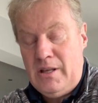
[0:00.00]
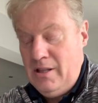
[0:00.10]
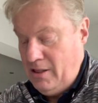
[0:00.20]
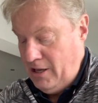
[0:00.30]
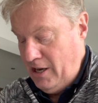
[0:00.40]

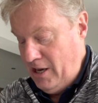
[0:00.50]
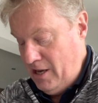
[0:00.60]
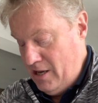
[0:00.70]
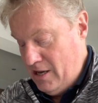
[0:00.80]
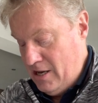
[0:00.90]

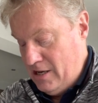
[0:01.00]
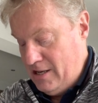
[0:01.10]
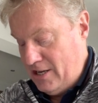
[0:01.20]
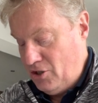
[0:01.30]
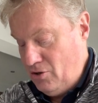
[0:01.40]
the
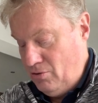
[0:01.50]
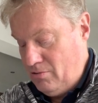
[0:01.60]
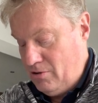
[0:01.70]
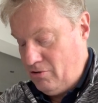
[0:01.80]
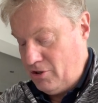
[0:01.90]

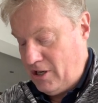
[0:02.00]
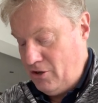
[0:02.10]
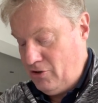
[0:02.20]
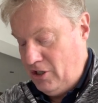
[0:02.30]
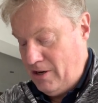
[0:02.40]
National Cross
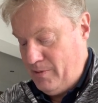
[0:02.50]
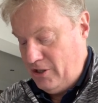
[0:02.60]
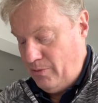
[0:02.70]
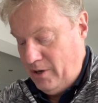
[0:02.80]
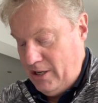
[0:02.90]
Country
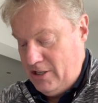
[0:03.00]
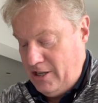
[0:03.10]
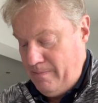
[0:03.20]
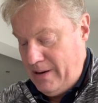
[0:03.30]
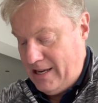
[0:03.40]
Championship winning
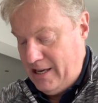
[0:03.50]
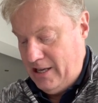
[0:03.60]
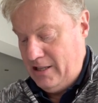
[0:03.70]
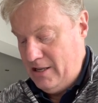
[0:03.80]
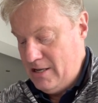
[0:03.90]
team back
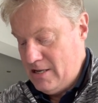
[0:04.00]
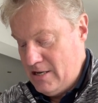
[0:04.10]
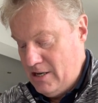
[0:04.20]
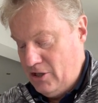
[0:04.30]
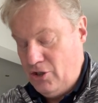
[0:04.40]
in
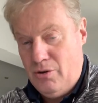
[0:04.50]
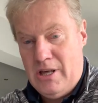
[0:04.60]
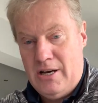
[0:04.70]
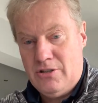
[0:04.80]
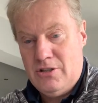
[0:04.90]

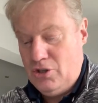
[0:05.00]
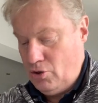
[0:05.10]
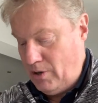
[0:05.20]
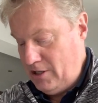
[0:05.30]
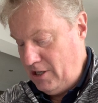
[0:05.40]

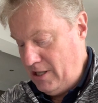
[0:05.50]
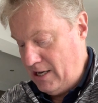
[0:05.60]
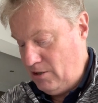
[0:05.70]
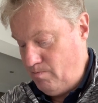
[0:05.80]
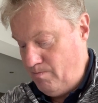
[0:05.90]
2020.
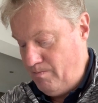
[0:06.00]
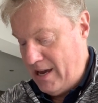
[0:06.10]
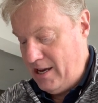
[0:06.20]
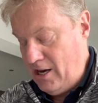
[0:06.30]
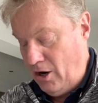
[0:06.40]
That's
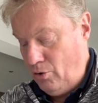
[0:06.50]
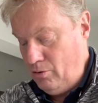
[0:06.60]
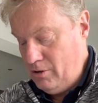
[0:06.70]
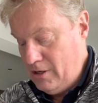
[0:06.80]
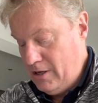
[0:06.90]
Ben
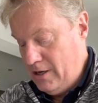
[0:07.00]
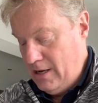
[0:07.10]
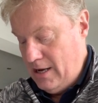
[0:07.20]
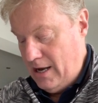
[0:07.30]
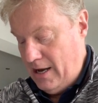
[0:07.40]
Cole,
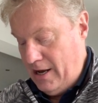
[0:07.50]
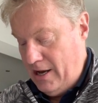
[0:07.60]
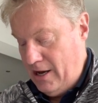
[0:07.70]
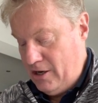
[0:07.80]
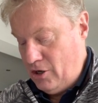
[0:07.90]

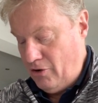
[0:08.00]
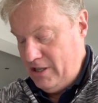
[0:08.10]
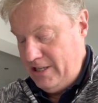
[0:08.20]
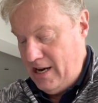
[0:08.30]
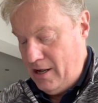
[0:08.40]

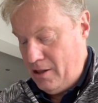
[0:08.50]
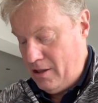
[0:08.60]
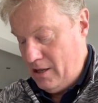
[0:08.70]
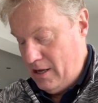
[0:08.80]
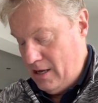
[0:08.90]
Corey Diath,